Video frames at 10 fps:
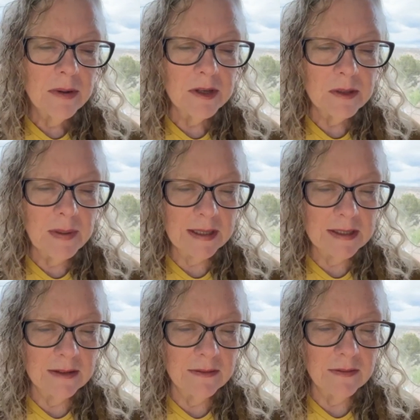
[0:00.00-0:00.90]

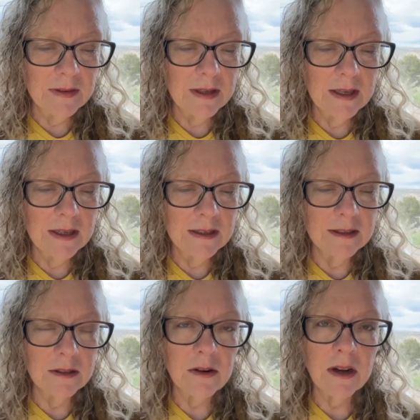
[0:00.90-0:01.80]
perspective, a
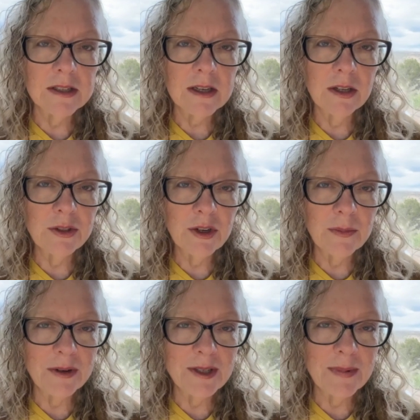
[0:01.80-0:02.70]
little
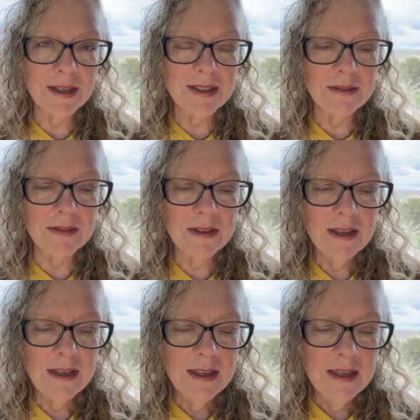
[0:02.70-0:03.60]
cross-culture perspective.
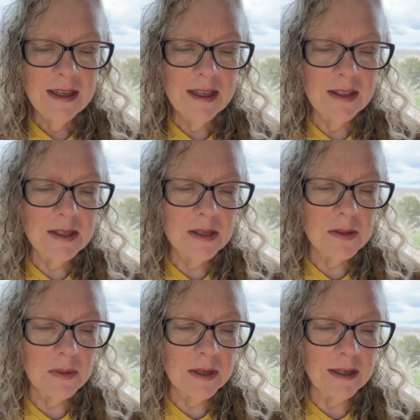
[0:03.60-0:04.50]
And this
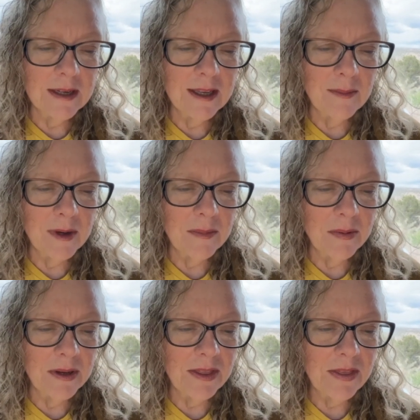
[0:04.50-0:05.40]
is what it came
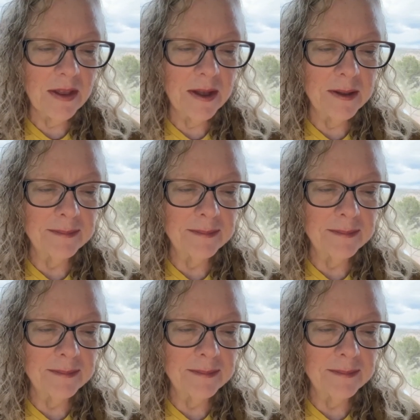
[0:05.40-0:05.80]
up with.